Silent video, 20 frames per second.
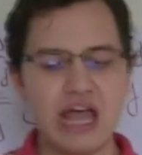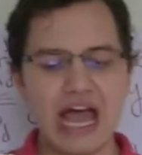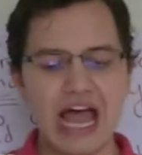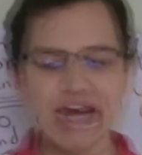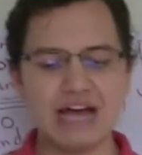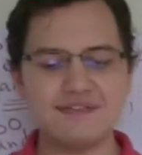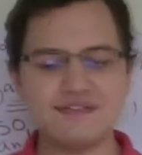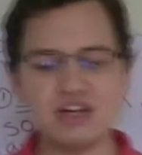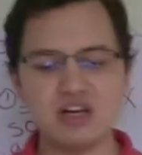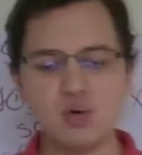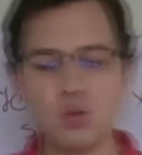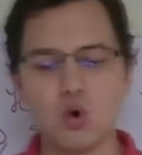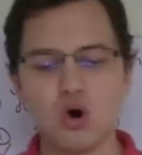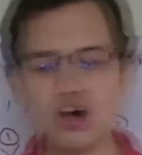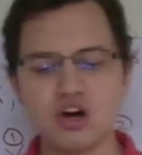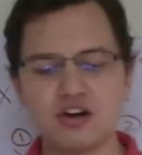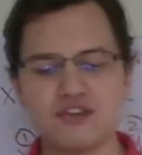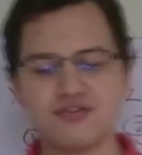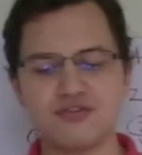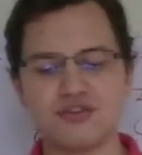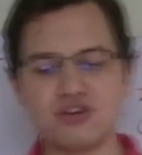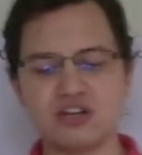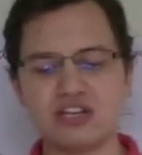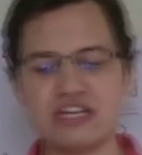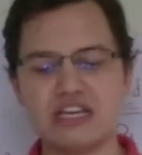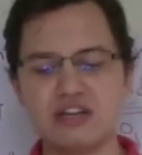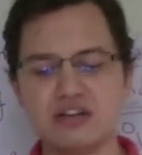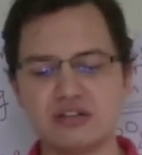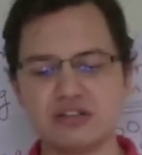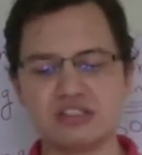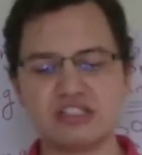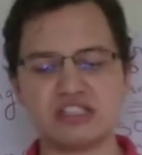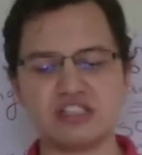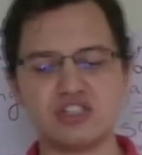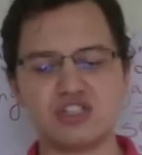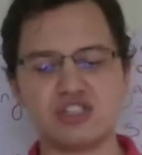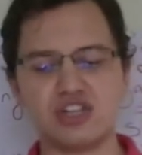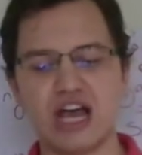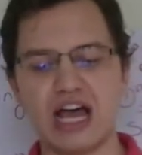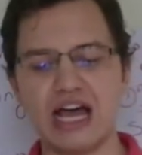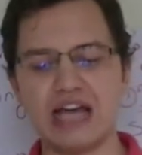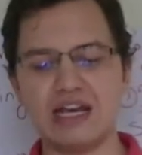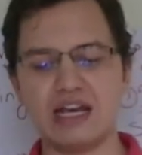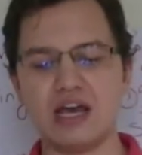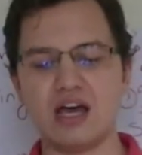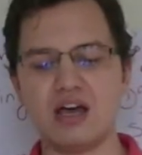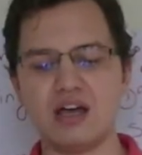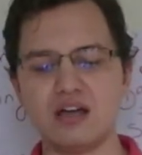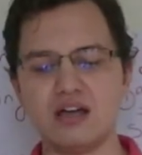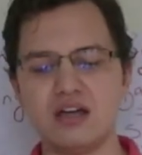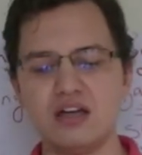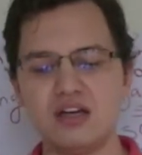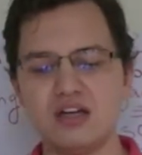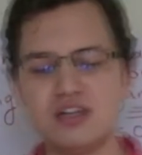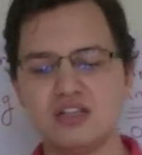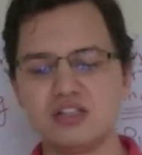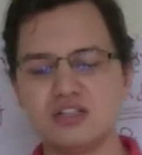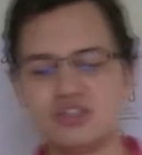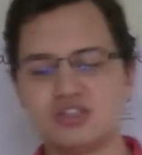Having worked for years in China,